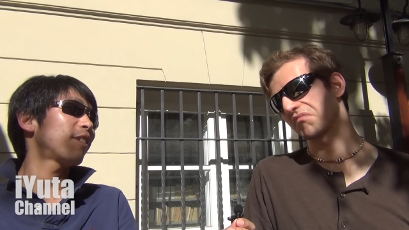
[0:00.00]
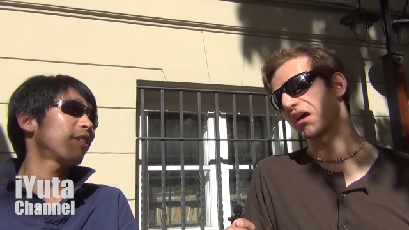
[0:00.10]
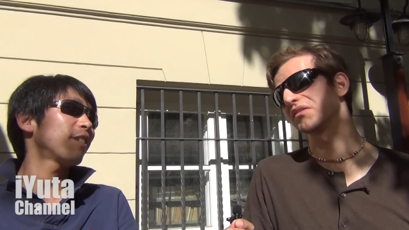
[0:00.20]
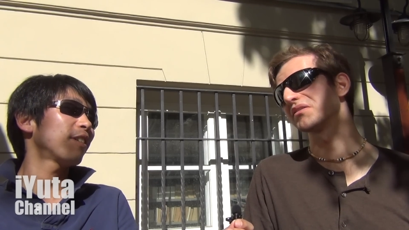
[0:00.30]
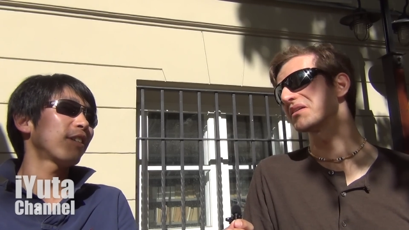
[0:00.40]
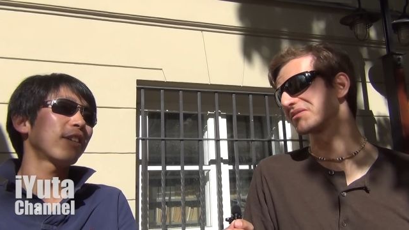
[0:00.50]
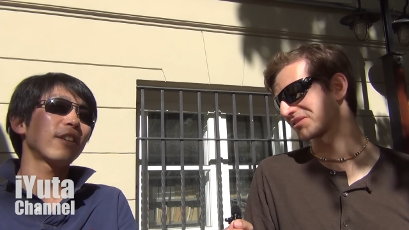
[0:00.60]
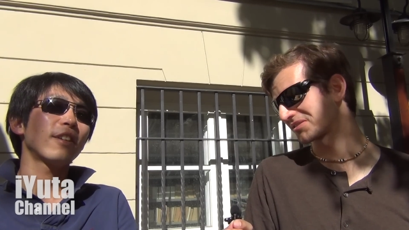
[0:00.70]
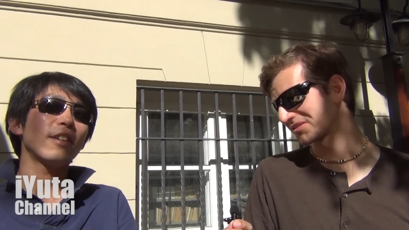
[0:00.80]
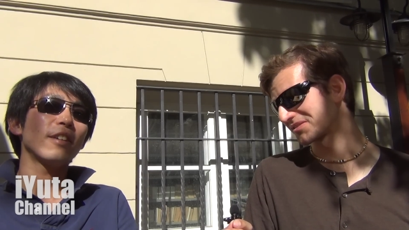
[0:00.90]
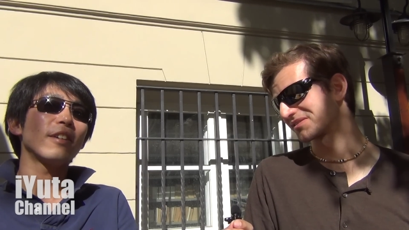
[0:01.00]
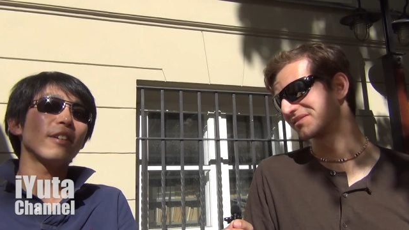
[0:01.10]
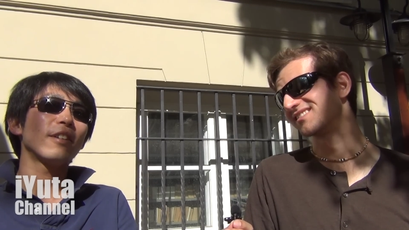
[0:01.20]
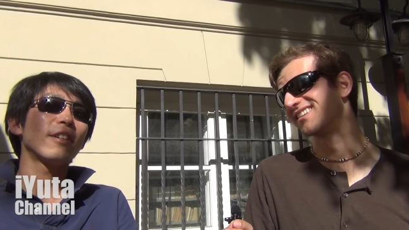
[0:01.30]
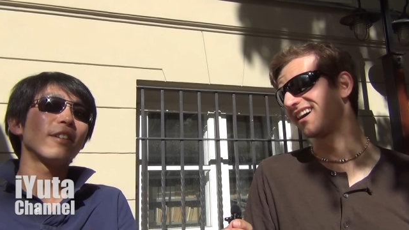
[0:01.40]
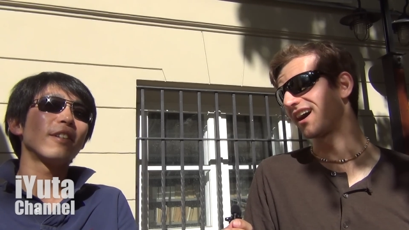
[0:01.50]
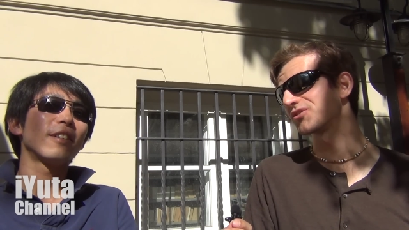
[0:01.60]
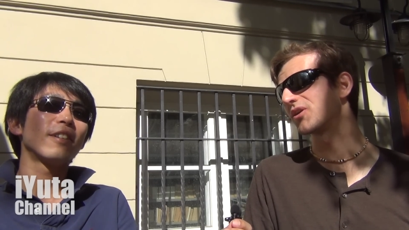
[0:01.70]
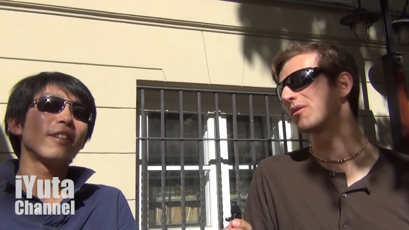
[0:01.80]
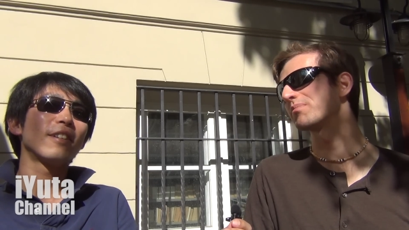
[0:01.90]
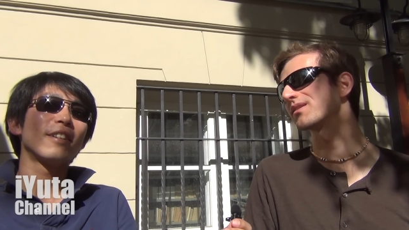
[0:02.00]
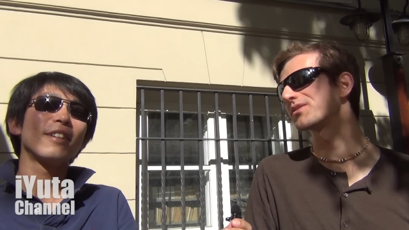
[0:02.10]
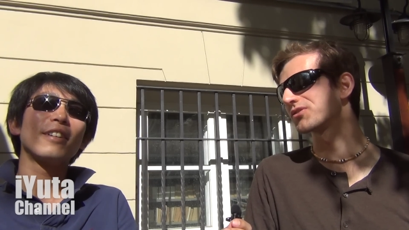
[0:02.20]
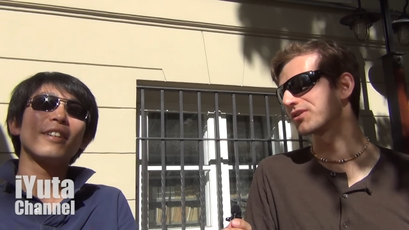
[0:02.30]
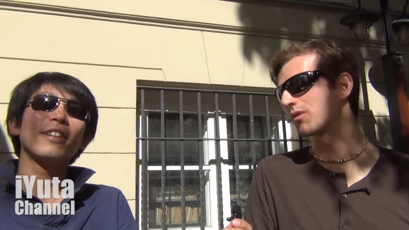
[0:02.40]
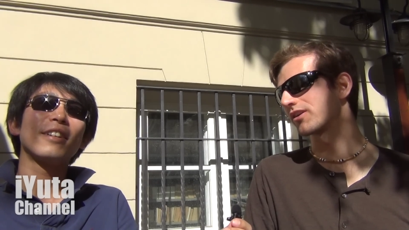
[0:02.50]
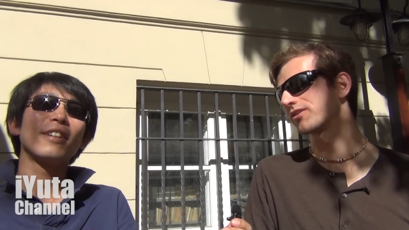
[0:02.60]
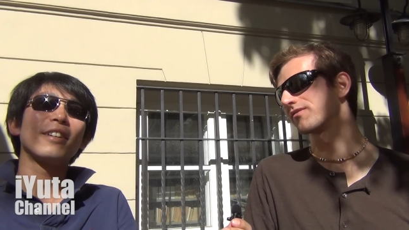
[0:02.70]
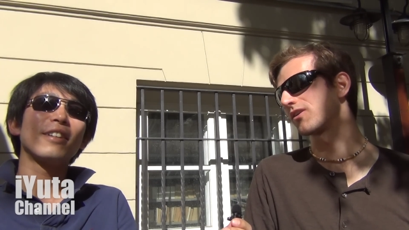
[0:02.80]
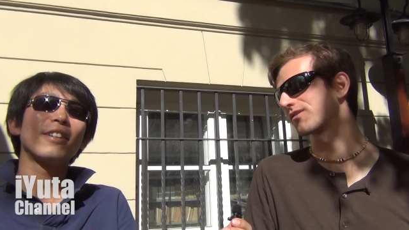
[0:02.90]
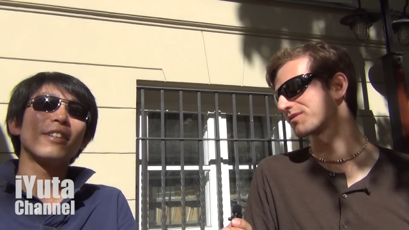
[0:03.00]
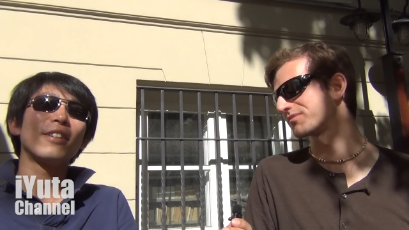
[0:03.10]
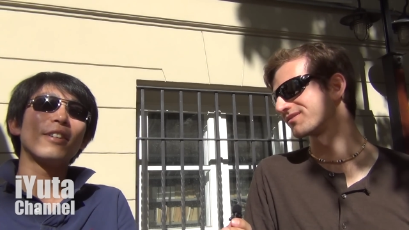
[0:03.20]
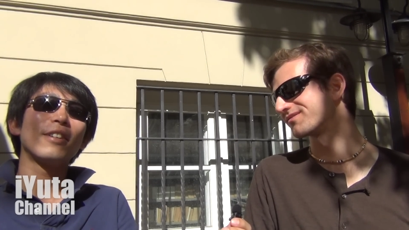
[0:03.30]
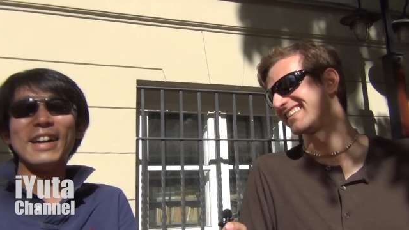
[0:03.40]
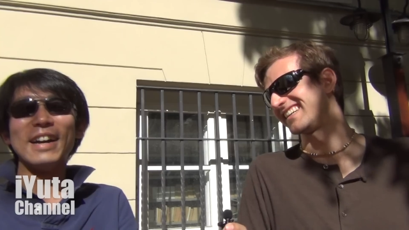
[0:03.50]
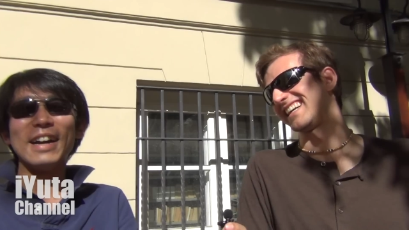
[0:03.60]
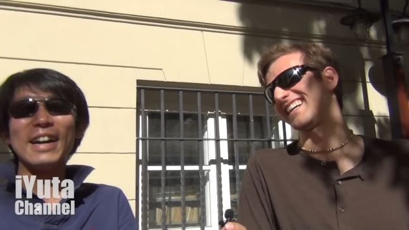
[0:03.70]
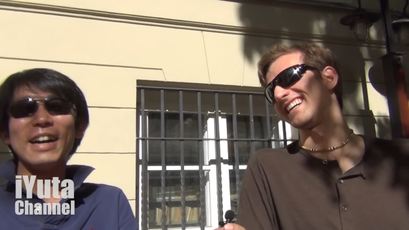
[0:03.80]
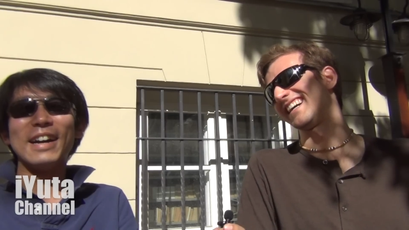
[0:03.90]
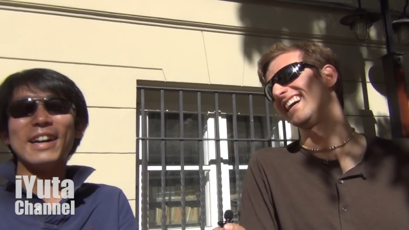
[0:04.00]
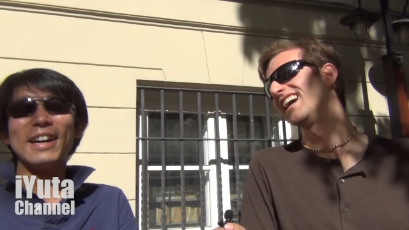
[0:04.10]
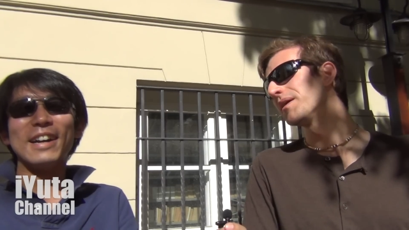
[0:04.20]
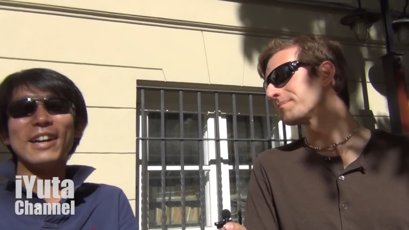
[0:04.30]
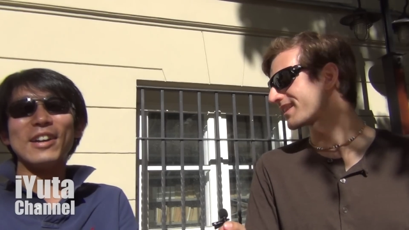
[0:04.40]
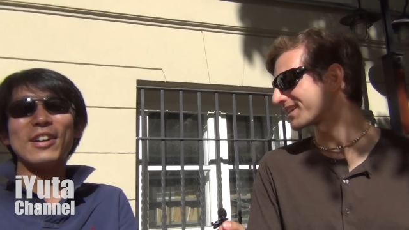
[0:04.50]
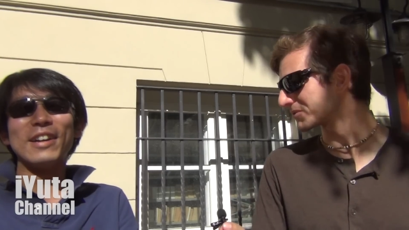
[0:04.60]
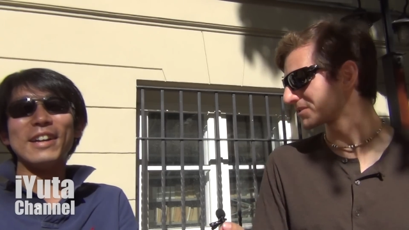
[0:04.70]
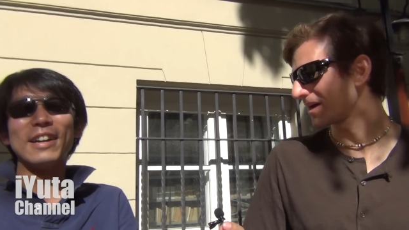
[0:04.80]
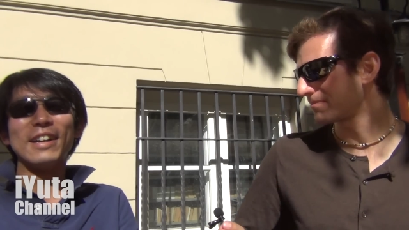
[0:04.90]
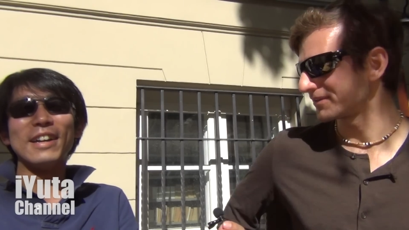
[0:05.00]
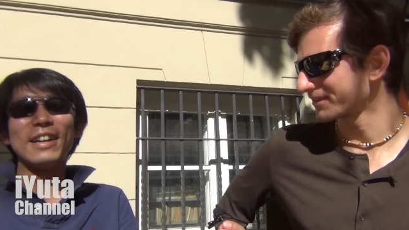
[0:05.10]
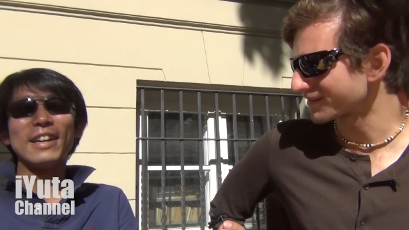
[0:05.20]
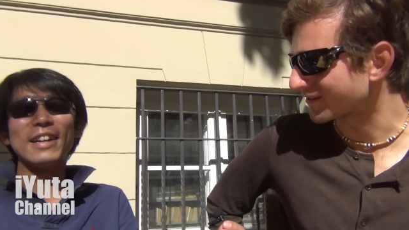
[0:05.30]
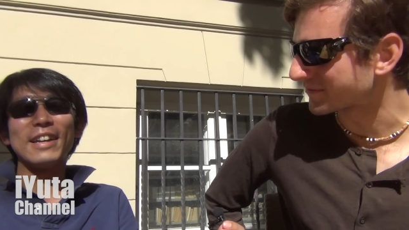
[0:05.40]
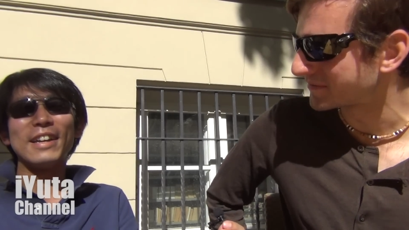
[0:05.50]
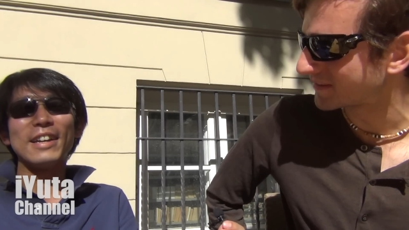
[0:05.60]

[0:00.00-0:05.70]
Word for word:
Speaker 1: And yes. I don't know how political you want your vlog to be. But that's what's happening now.